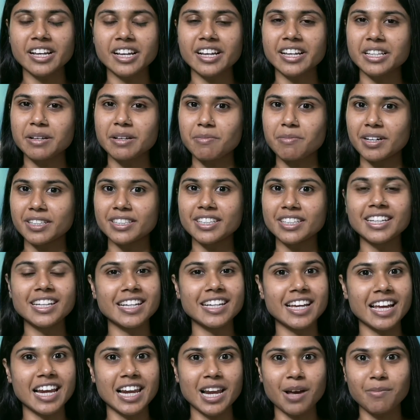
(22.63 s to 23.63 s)
We are going to
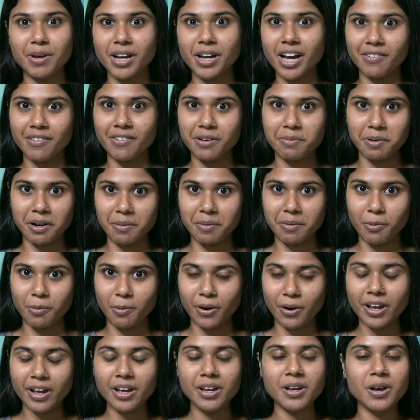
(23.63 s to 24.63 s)
cover all
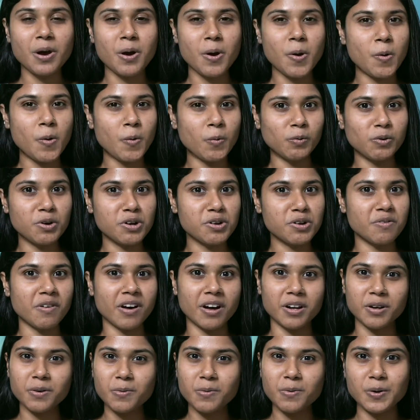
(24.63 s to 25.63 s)
these things. Over a
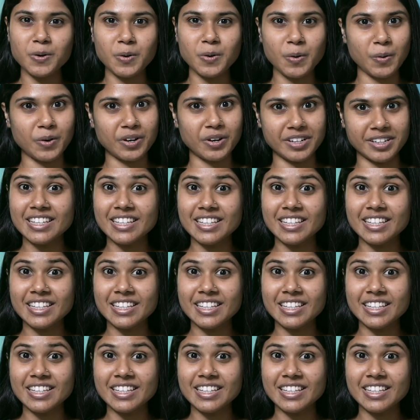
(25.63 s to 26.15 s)
week, one.